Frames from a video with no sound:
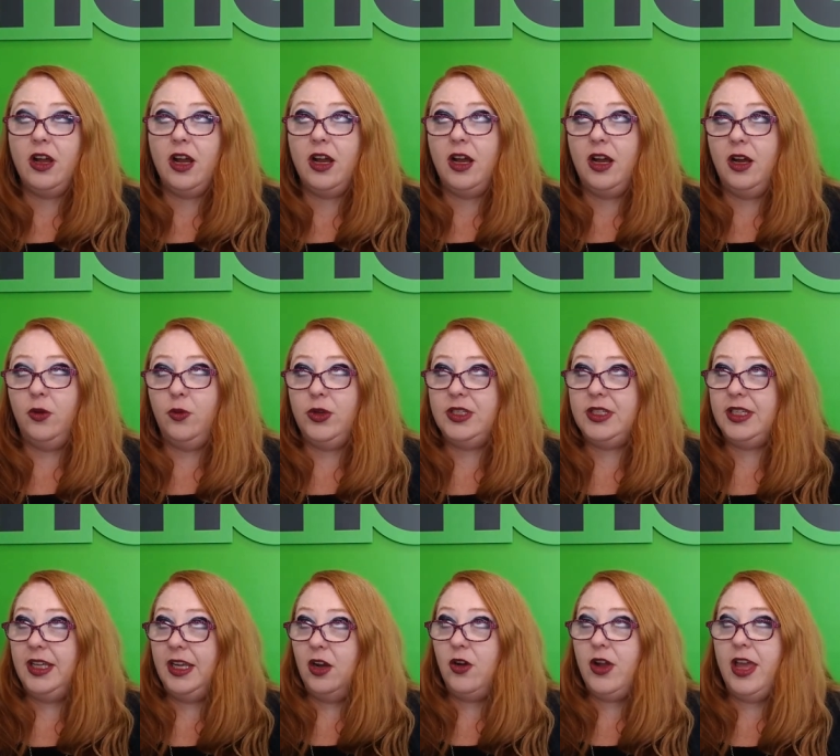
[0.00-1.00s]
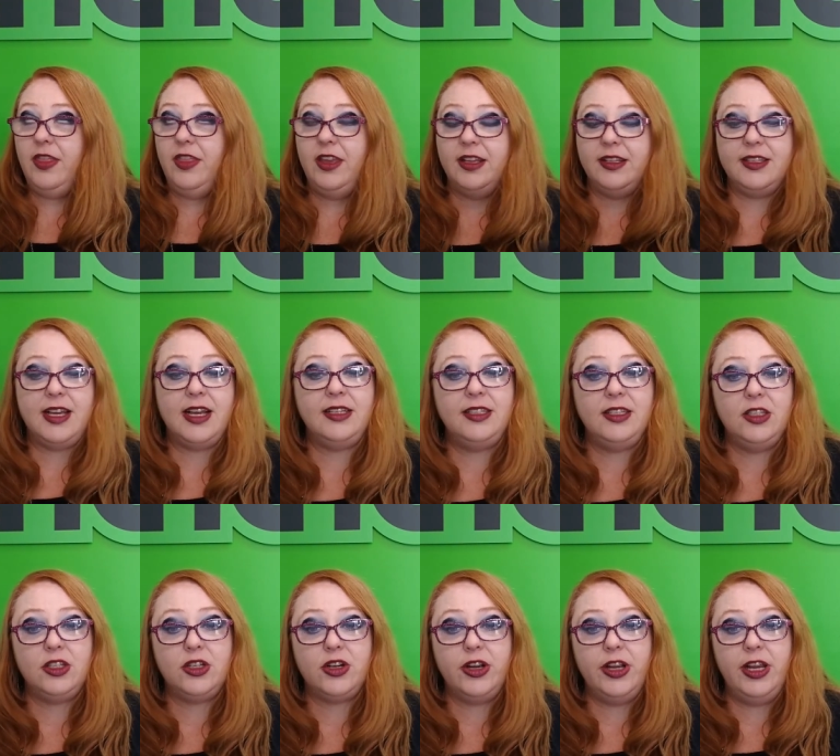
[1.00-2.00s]
let's see, okay, the
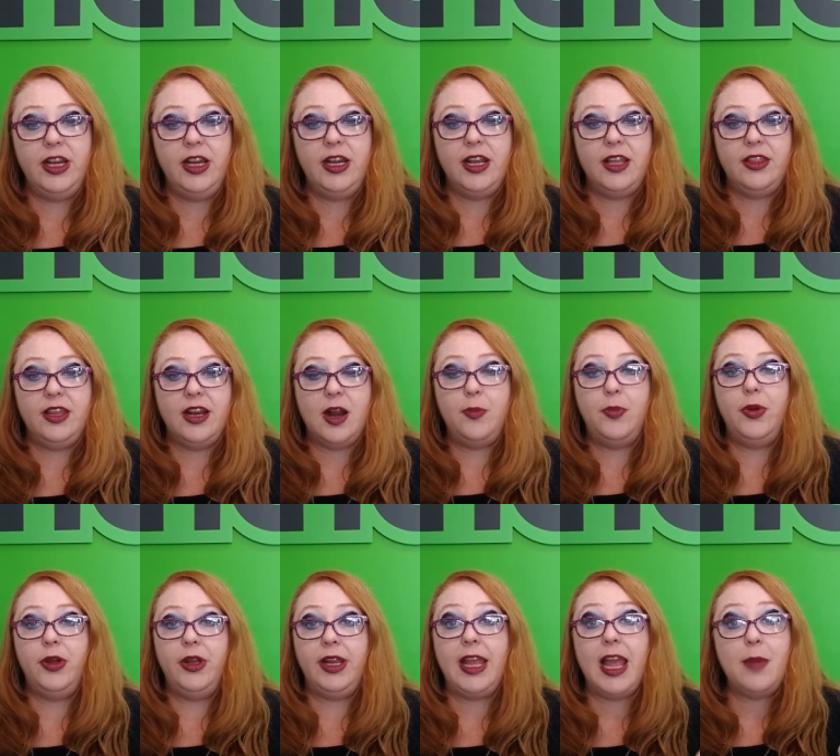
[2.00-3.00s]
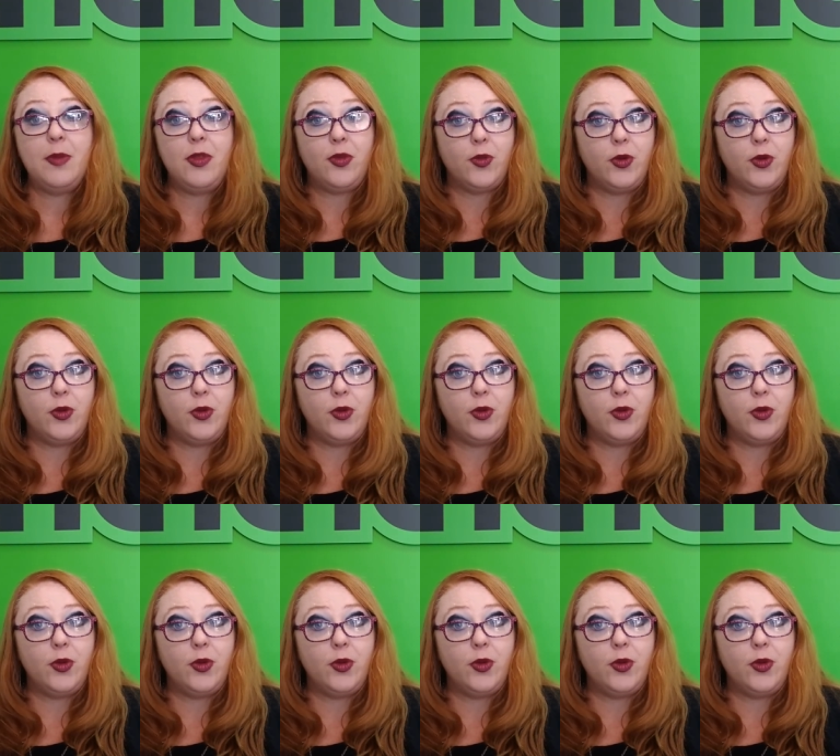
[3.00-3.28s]
Assassin's Creed, and then I put Game